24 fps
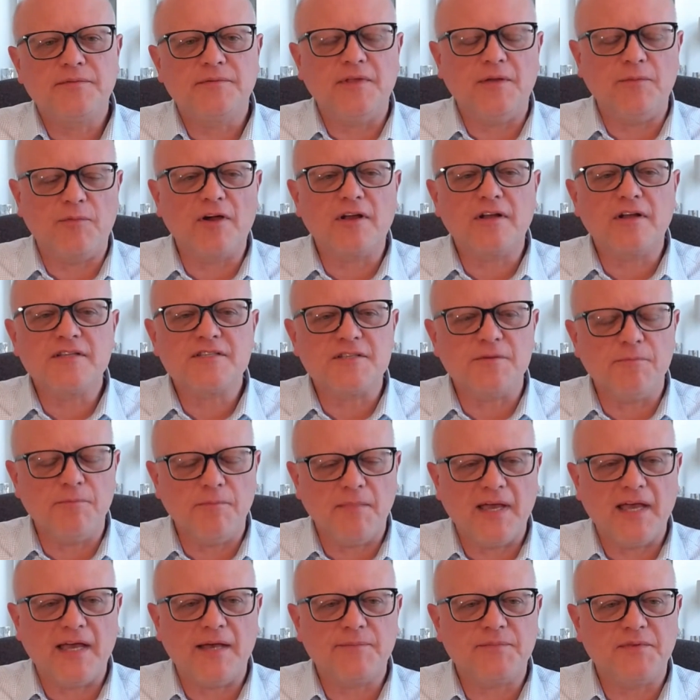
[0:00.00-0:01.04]
They brought us a
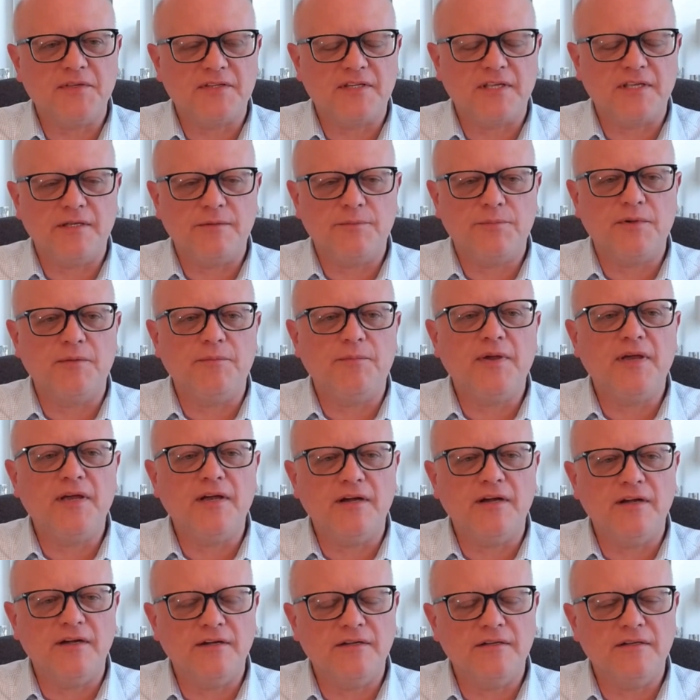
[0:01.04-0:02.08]
map that they had
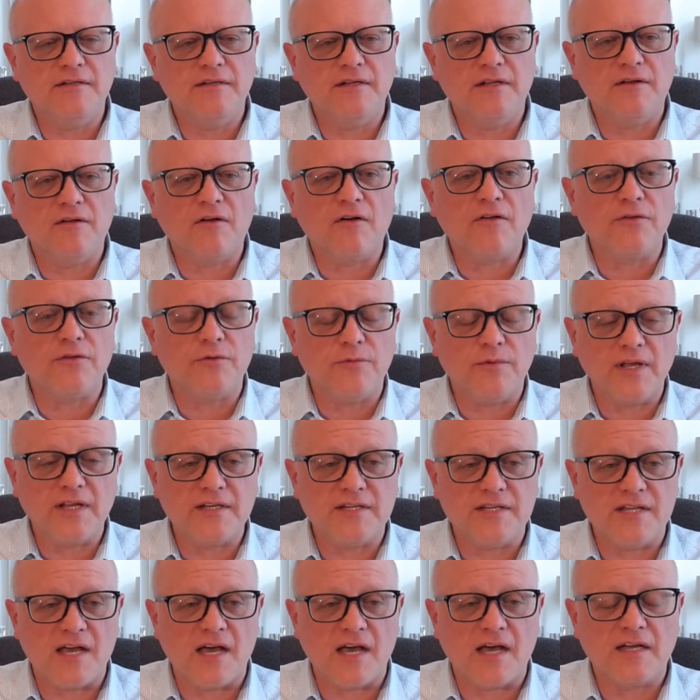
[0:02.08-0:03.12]
prepared, and all the
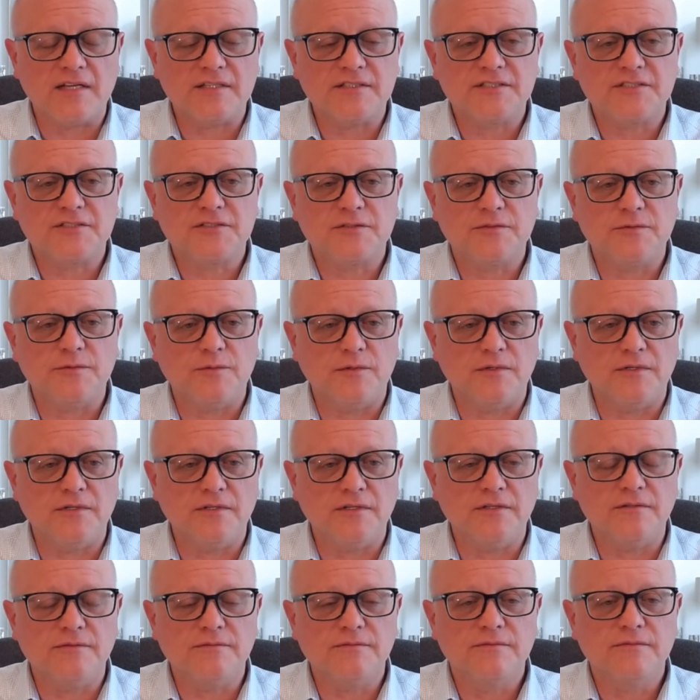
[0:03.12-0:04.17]
red dots
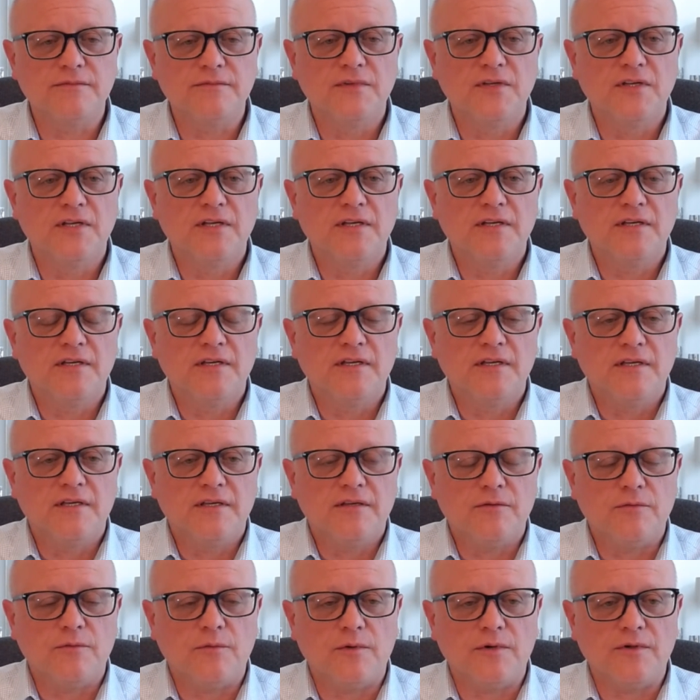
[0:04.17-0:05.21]
were
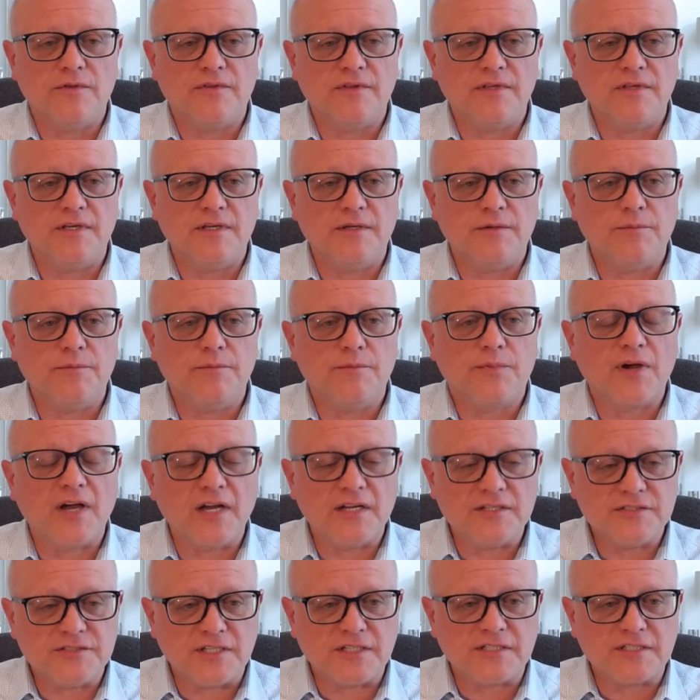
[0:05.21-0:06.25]
the
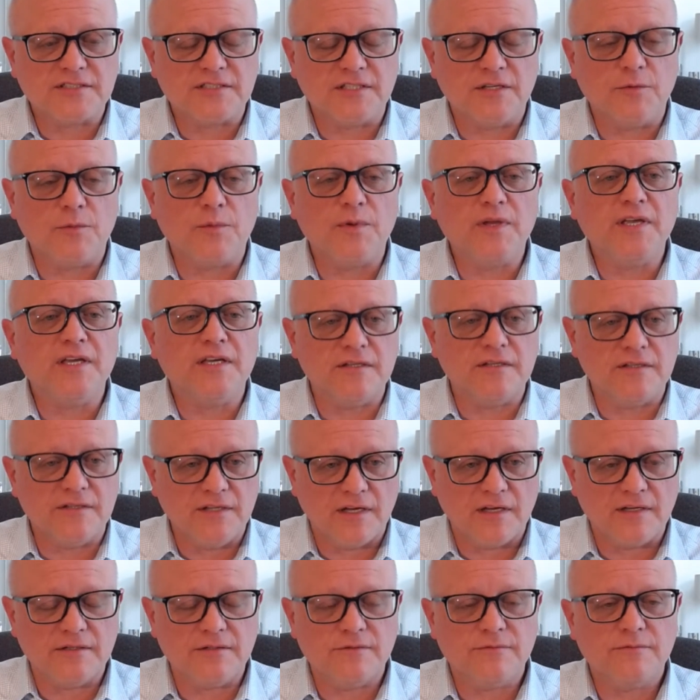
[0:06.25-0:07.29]
projects that we had
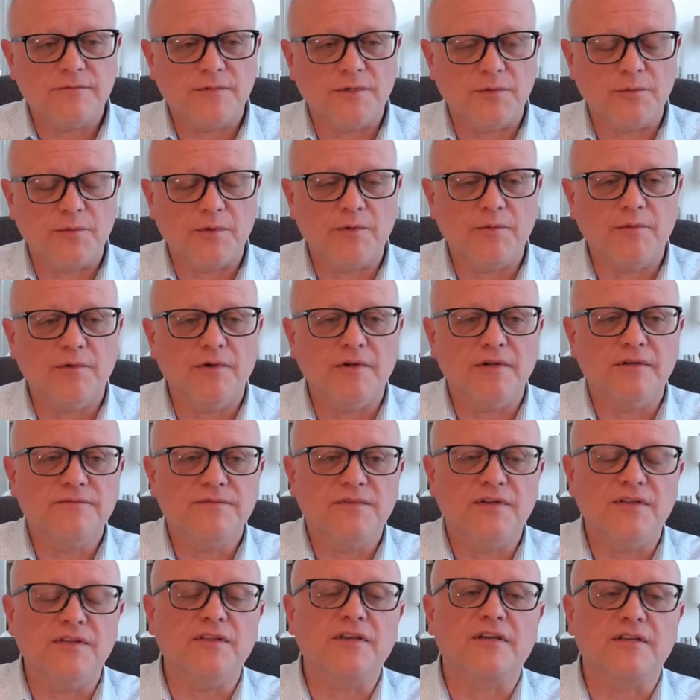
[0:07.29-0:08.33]
done when we were
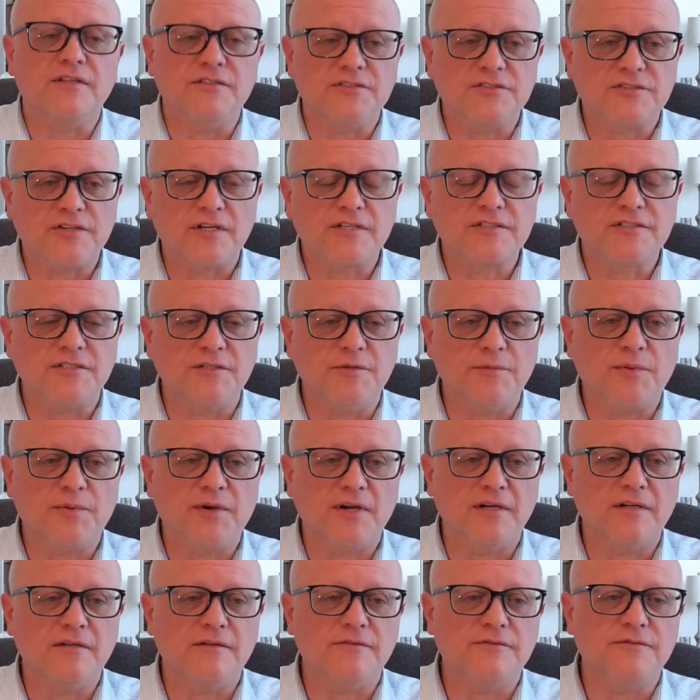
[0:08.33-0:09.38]
in the construction
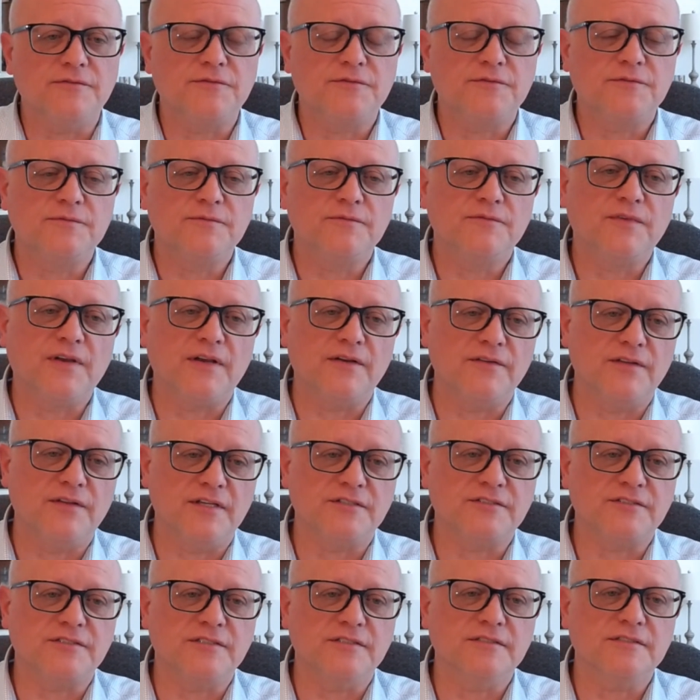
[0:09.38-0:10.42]
part of
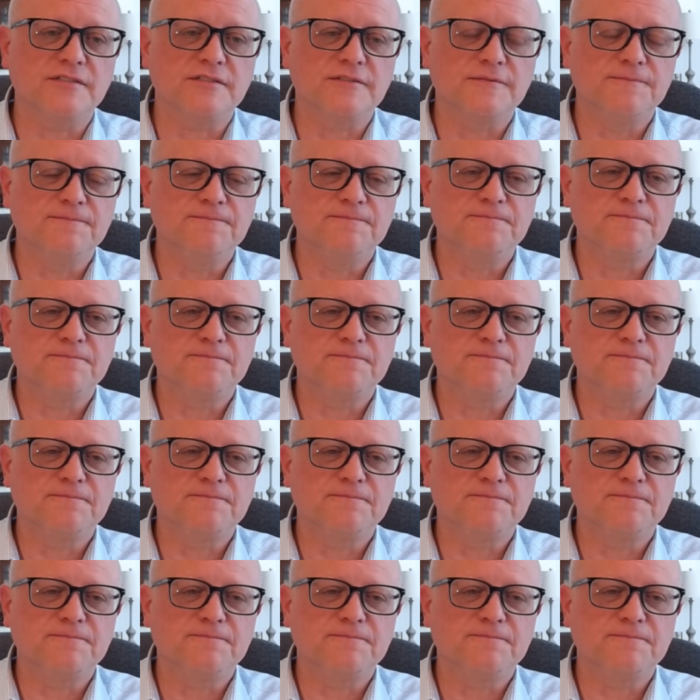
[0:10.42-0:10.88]
foundations.